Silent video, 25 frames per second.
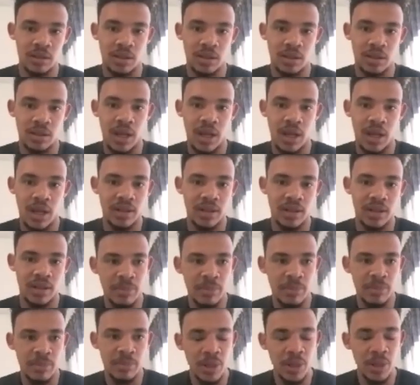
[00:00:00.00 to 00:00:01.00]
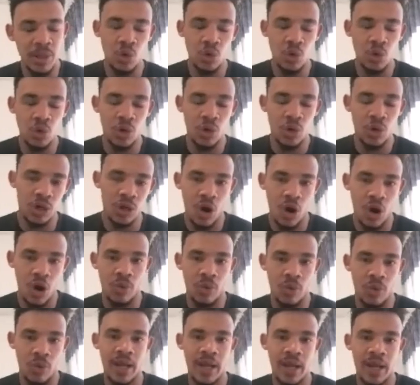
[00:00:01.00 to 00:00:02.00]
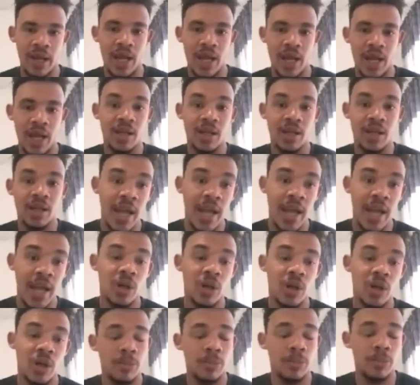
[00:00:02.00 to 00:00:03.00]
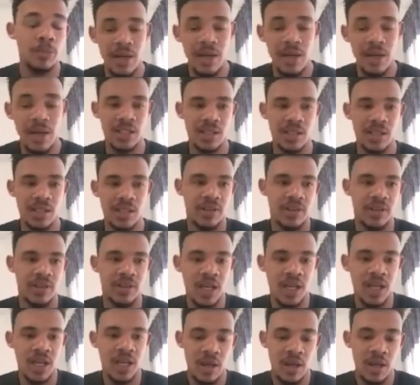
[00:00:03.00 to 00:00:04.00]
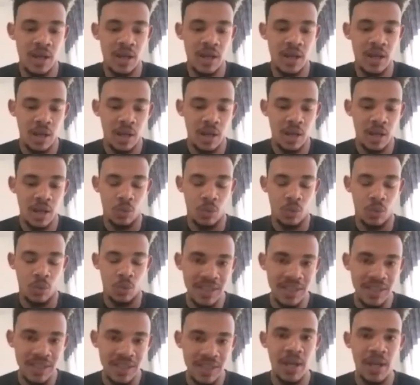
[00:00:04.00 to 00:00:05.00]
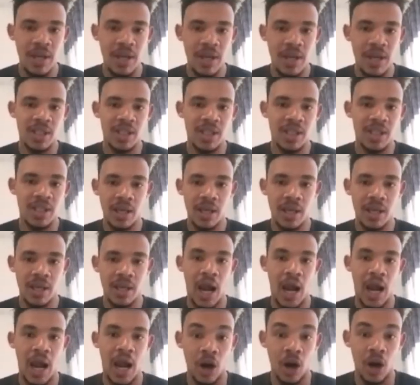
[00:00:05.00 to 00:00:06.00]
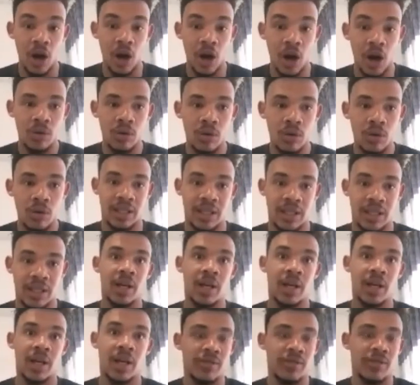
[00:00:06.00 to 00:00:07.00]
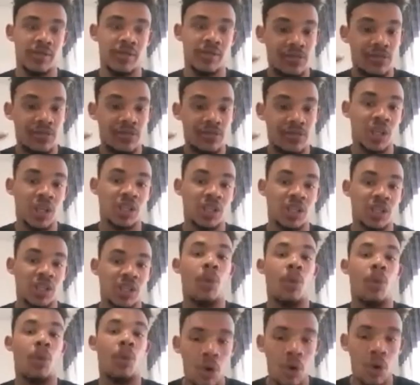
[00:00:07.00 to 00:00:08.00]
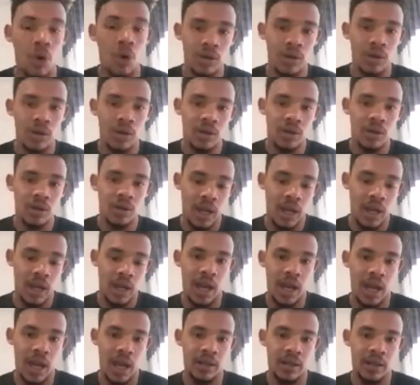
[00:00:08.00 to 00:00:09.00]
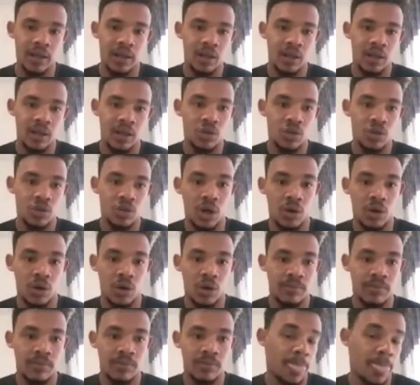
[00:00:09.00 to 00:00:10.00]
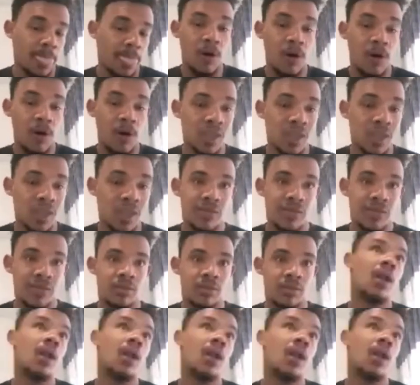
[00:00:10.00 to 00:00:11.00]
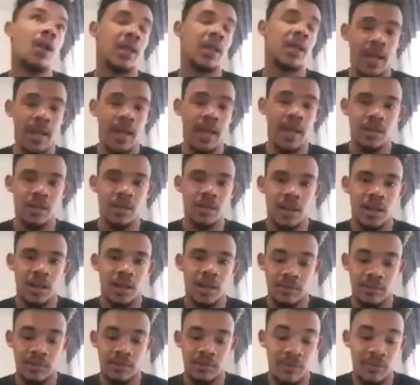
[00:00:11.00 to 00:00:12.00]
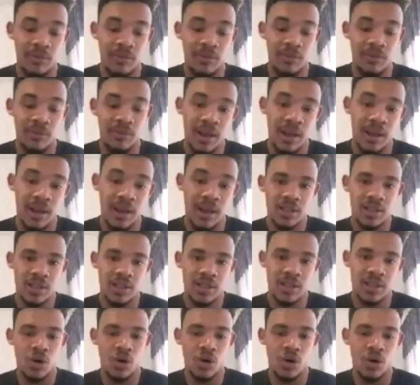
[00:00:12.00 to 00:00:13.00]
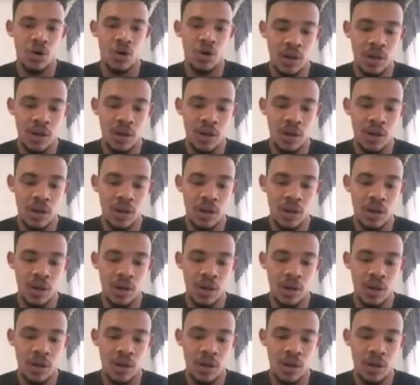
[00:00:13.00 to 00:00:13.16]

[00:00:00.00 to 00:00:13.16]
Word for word: And then people took it the wrong way. And then I had to explain myself and say, once I make a mistake, I know that I'm gonna have to focus more and you know, focus even till the end and double my efforts. So